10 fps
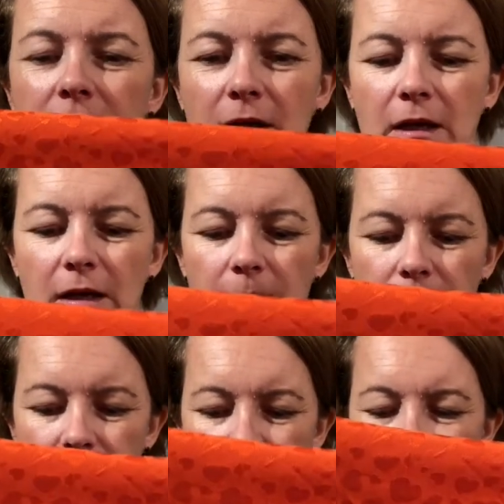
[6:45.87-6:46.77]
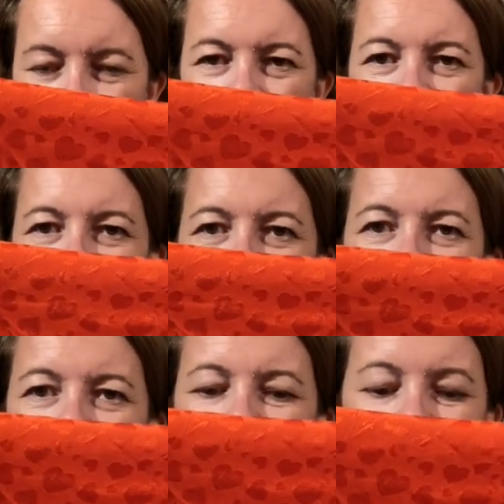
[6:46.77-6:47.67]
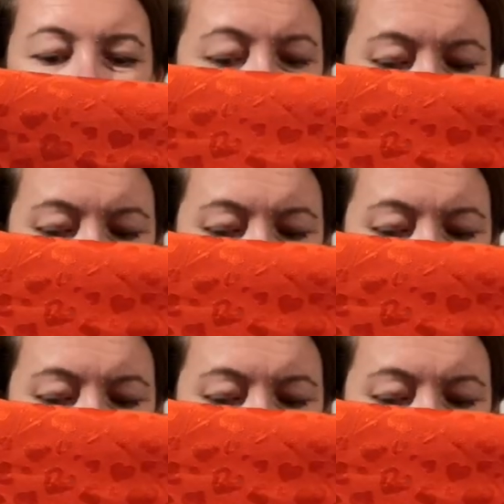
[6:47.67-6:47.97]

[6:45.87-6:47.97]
But yeah, this will be a nice blouse.